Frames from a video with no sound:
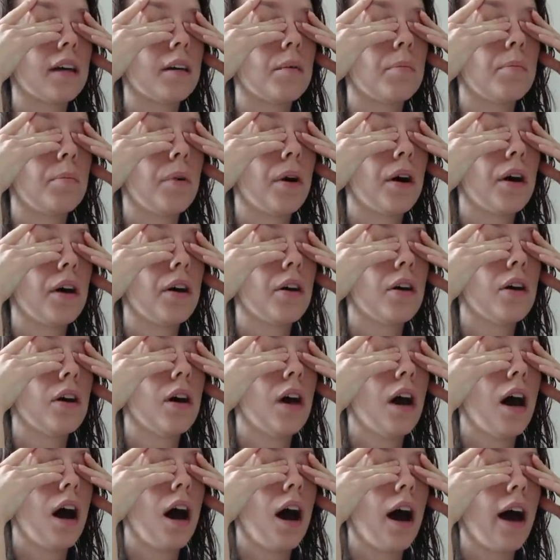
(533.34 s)
but
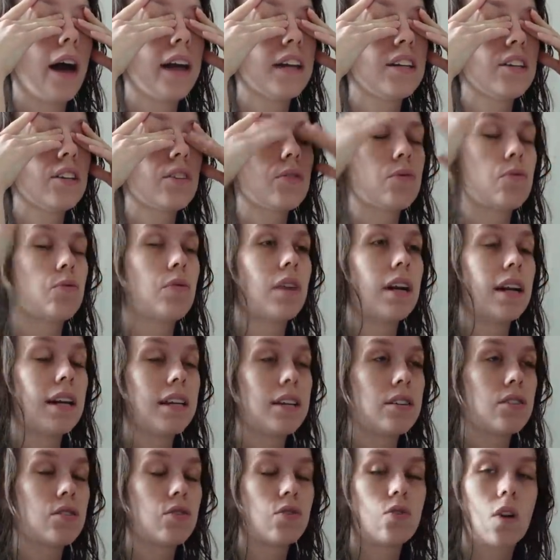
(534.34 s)
I just really
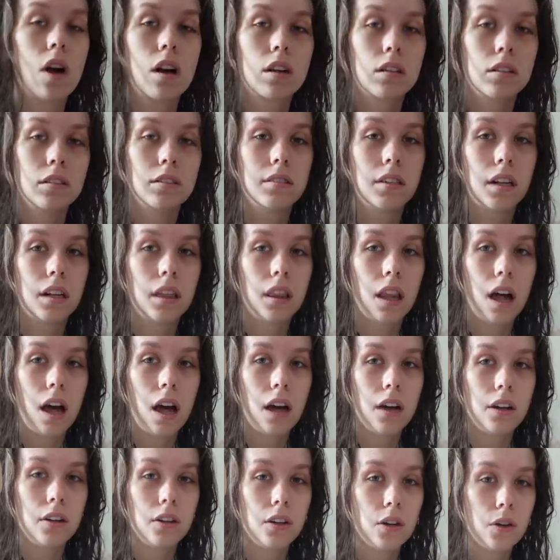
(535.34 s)
struggle to
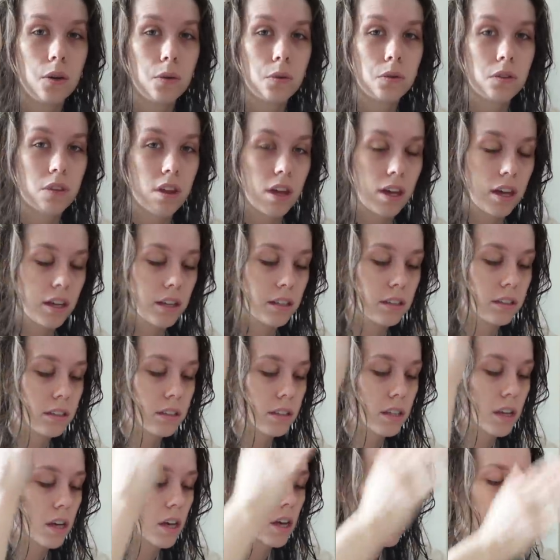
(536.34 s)
learn new
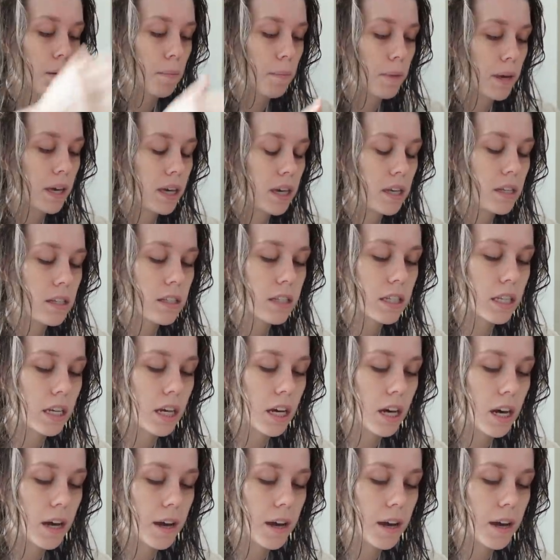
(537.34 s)
things because